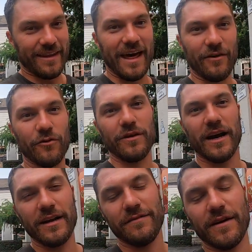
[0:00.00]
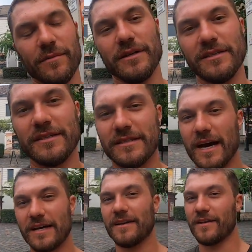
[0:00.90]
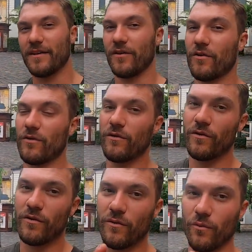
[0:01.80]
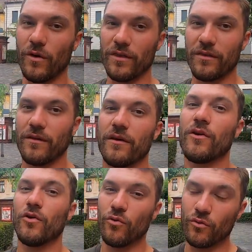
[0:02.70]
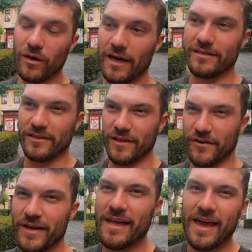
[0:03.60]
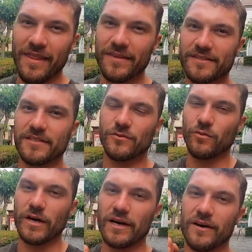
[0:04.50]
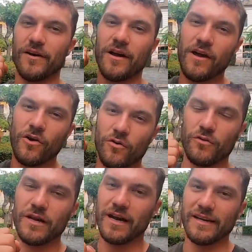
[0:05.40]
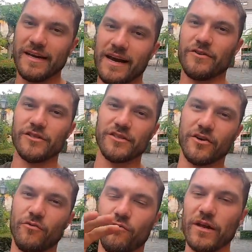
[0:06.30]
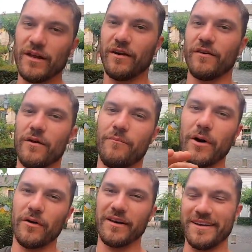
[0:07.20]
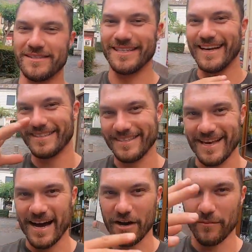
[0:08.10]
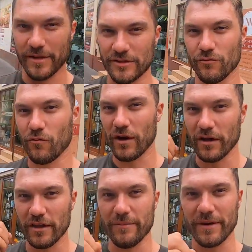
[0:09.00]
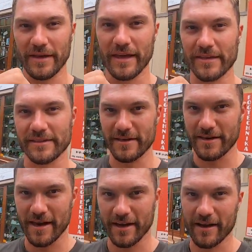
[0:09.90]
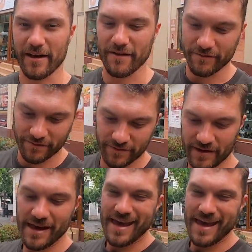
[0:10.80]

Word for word: Now the Hunyadi family sided with Ulaszlo, and this is where Hunyadi Janos's career in the Balkans against the Ottomans really begins to take off.